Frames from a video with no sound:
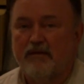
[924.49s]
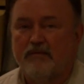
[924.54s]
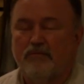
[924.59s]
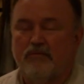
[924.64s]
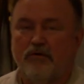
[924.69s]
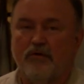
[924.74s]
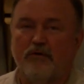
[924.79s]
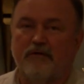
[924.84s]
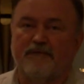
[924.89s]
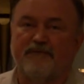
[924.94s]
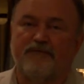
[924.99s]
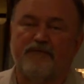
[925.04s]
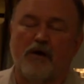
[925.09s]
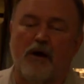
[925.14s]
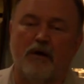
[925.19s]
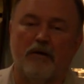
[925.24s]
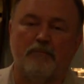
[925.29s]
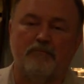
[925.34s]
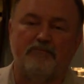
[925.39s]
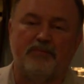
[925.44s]
moved
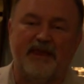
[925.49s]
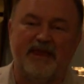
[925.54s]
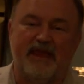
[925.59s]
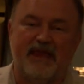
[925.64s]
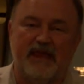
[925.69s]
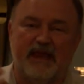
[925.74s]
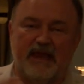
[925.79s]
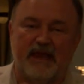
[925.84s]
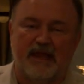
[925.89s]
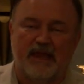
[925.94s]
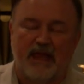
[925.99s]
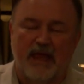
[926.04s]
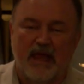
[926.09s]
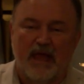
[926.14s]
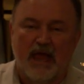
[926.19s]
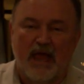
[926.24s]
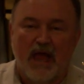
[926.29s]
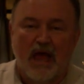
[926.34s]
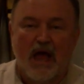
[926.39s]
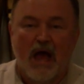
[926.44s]
from
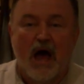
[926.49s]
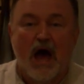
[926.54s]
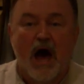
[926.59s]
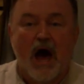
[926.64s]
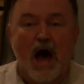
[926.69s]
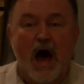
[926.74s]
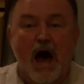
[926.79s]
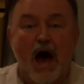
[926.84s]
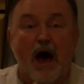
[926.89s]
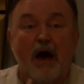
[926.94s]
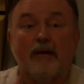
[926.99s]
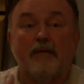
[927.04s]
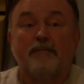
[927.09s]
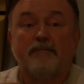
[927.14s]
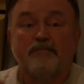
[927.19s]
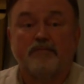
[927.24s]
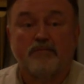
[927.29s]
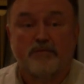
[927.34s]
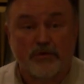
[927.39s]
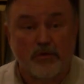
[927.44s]
being
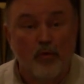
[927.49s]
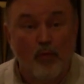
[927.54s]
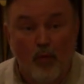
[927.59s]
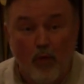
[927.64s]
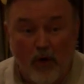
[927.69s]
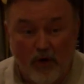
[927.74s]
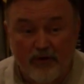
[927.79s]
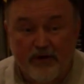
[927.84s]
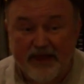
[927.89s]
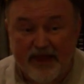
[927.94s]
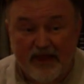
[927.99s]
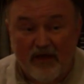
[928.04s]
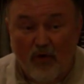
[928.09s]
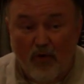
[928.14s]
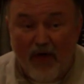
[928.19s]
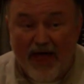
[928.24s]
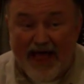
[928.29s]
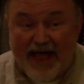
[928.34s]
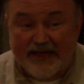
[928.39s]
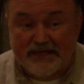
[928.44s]
the working
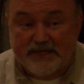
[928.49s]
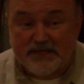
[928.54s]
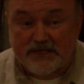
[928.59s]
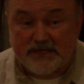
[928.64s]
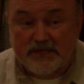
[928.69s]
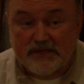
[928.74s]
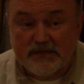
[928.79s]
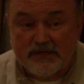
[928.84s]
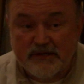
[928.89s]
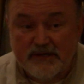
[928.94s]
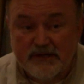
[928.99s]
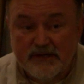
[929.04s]
class